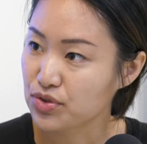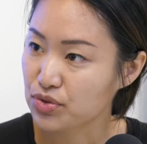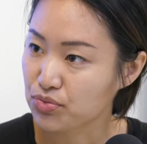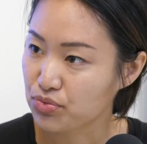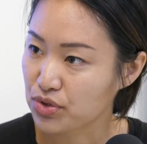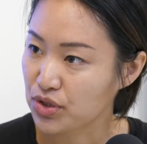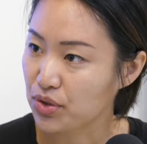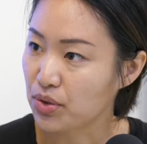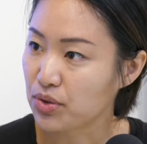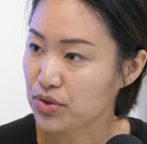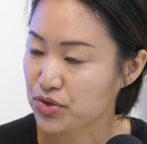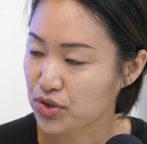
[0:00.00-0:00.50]
So
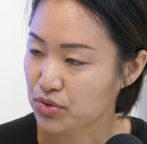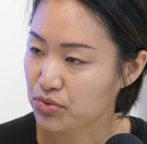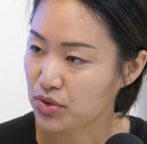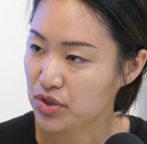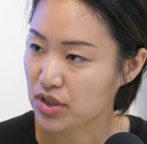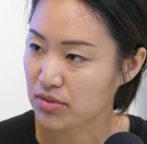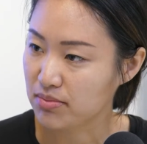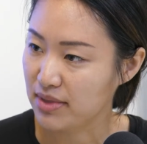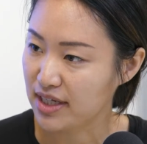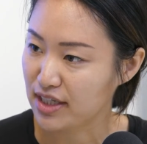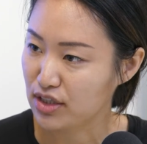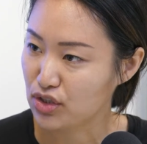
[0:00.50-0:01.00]
we also want
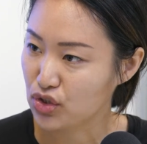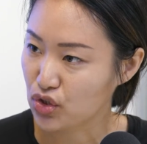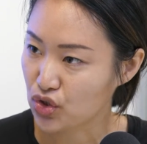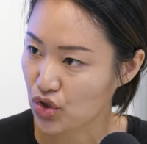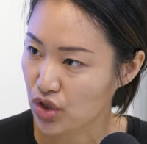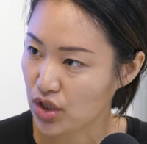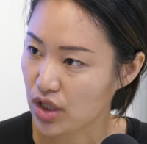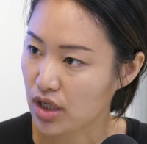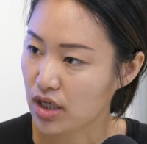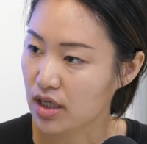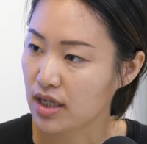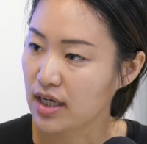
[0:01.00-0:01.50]
to make
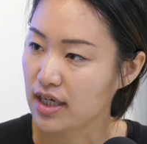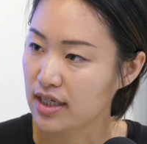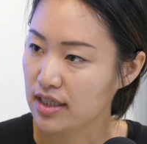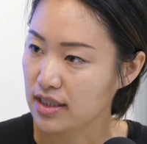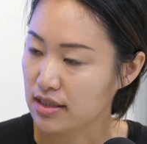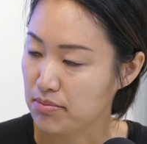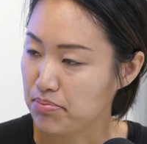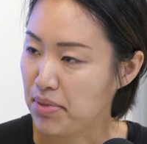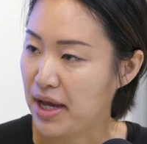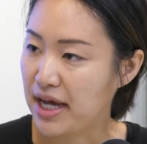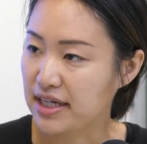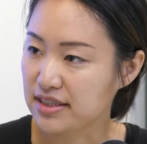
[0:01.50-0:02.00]
sure
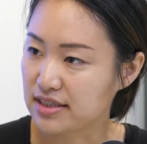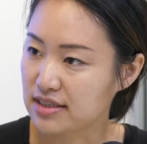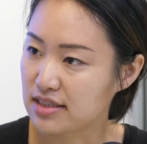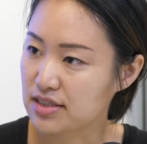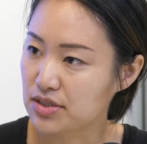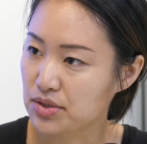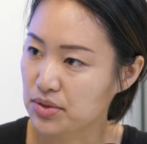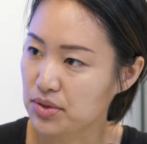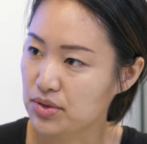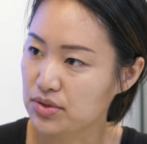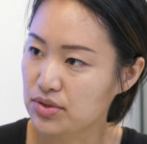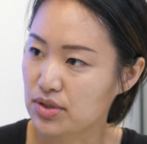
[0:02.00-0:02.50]
it
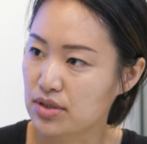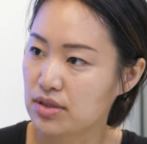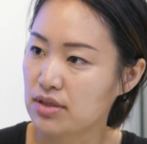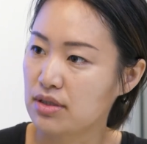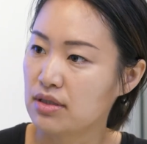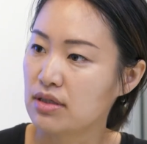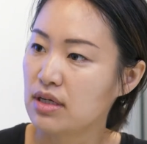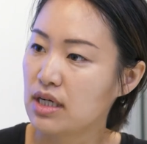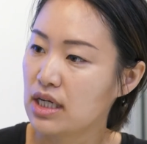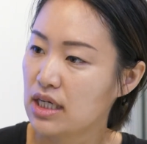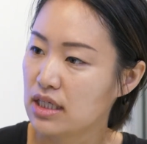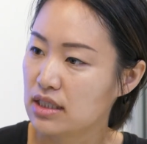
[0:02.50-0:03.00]
passes all
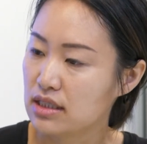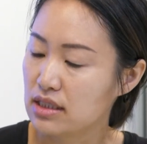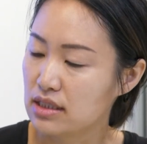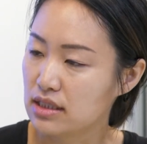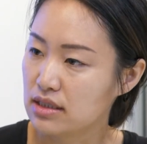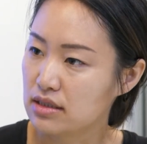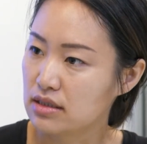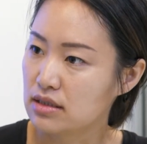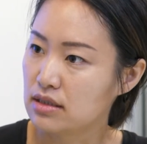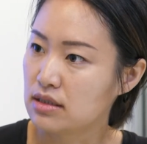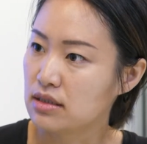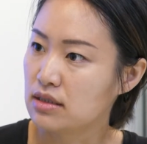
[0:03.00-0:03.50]
the
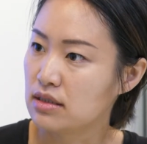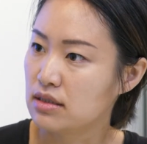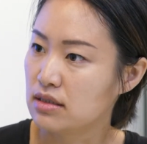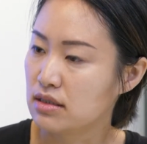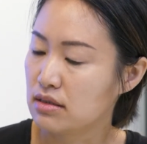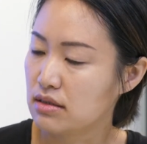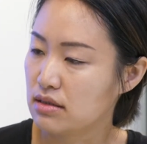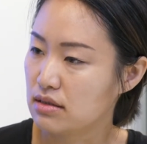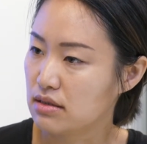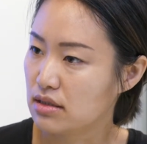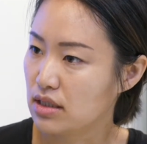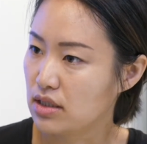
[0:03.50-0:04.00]
legal,